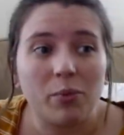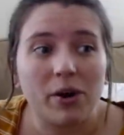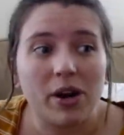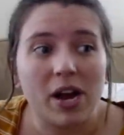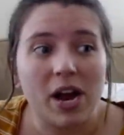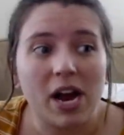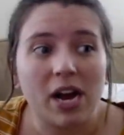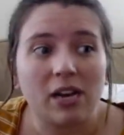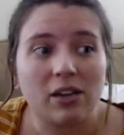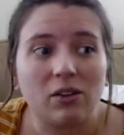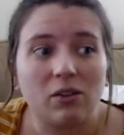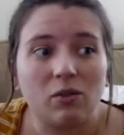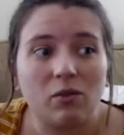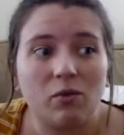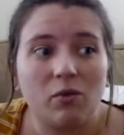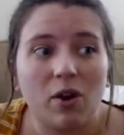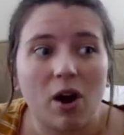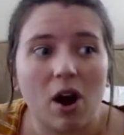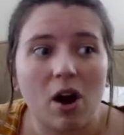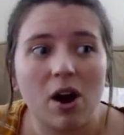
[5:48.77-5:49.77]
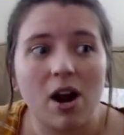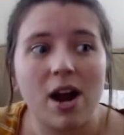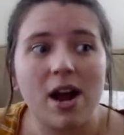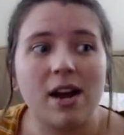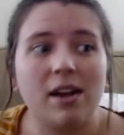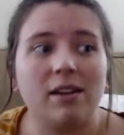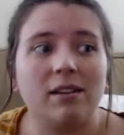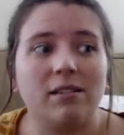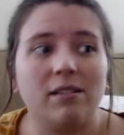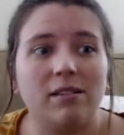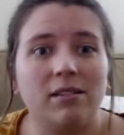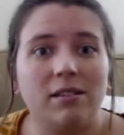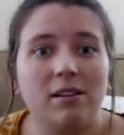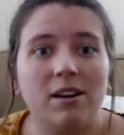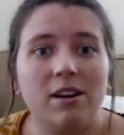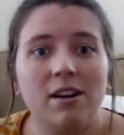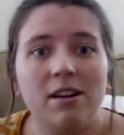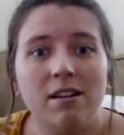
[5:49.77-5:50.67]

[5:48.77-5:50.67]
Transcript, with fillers: But as far as